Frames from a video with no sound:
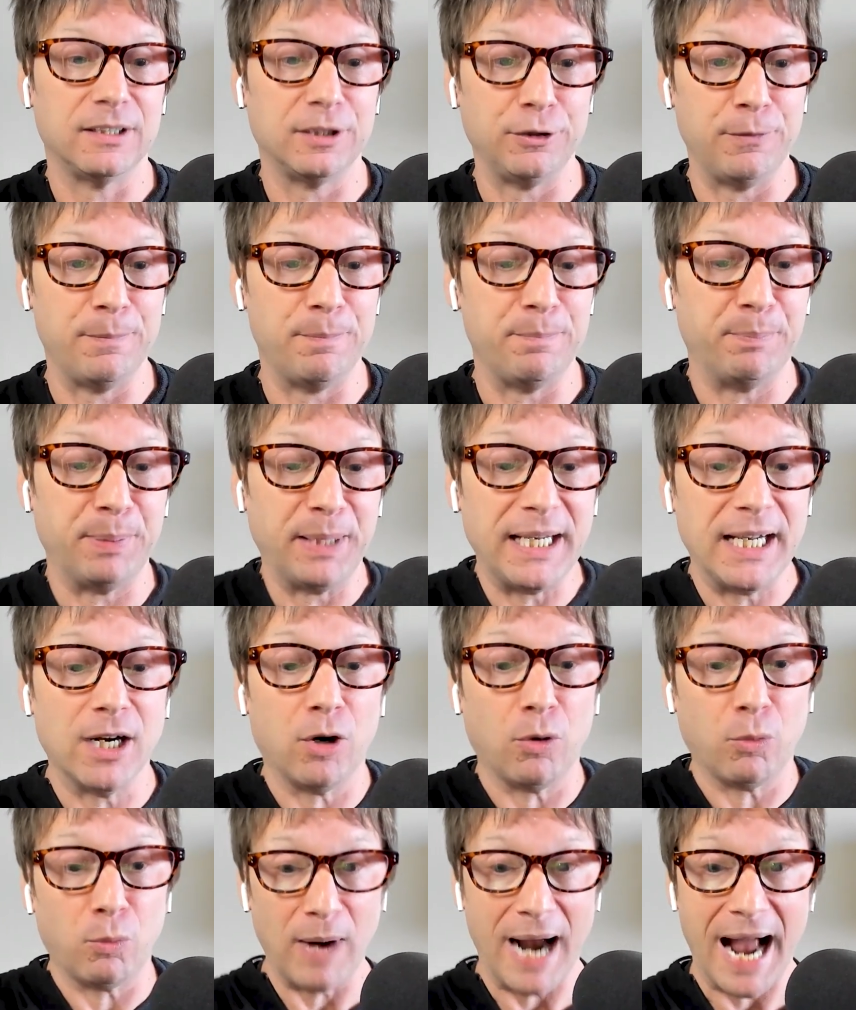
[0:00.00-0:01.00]
to
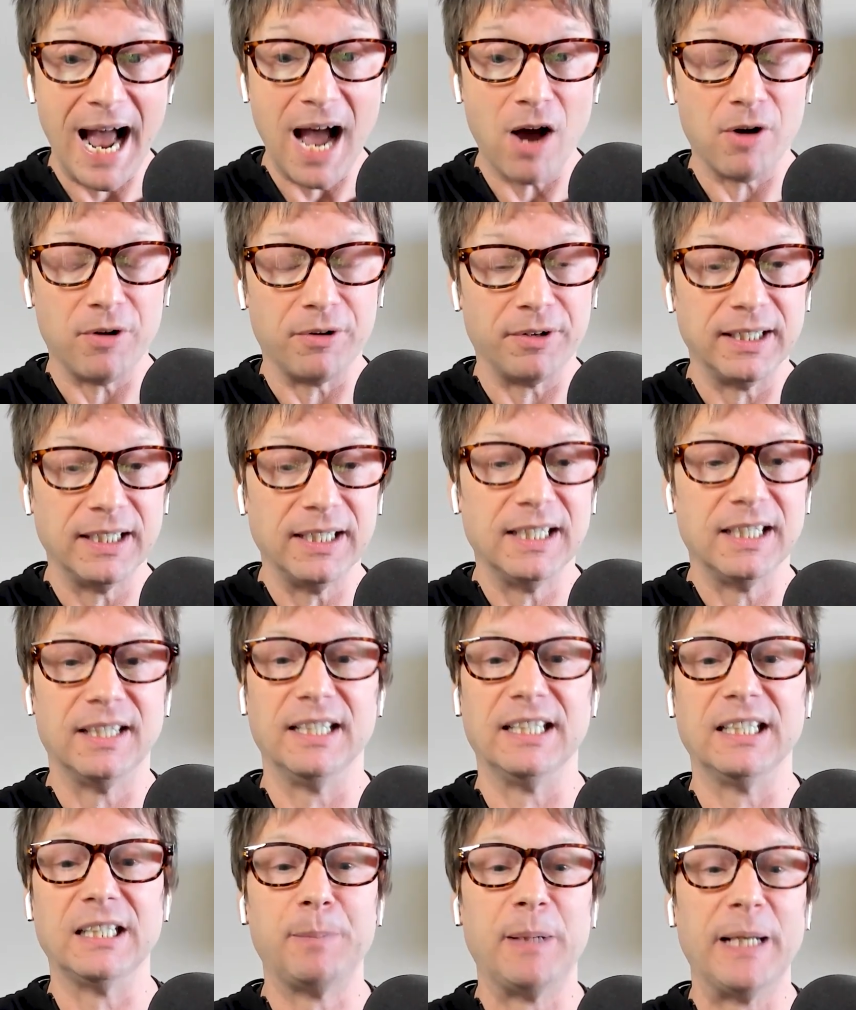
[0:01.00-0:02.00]
be around
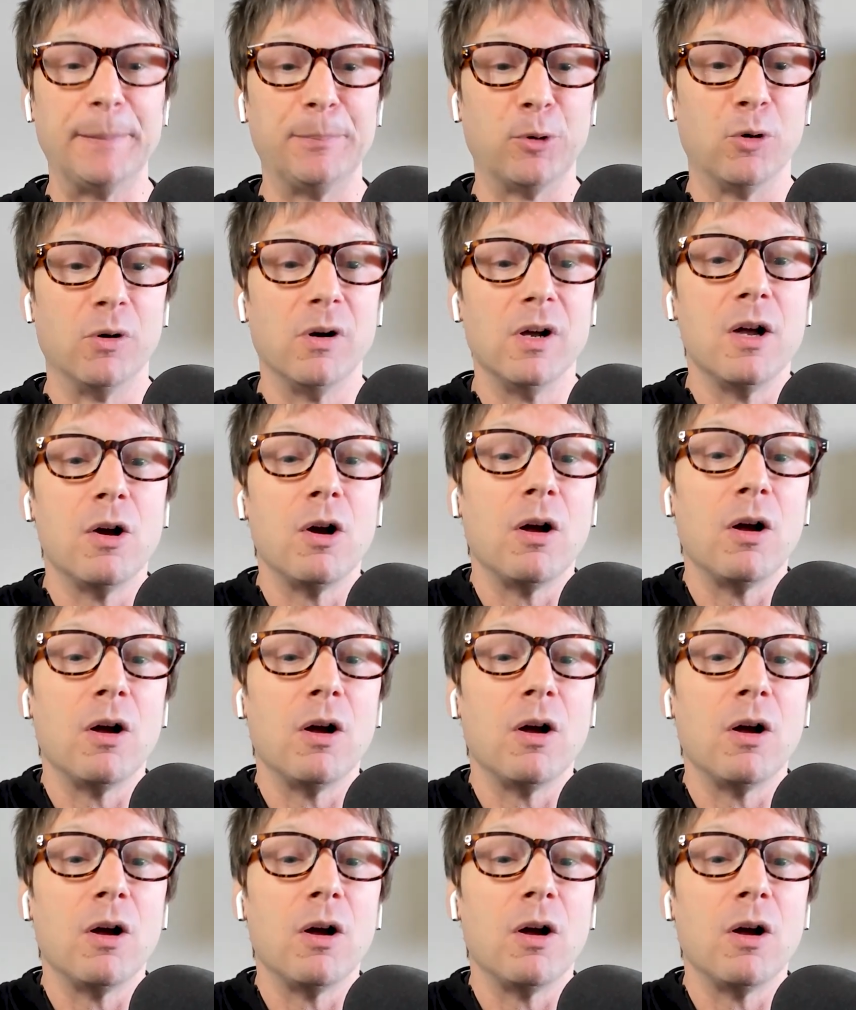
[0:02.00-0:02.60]
these people,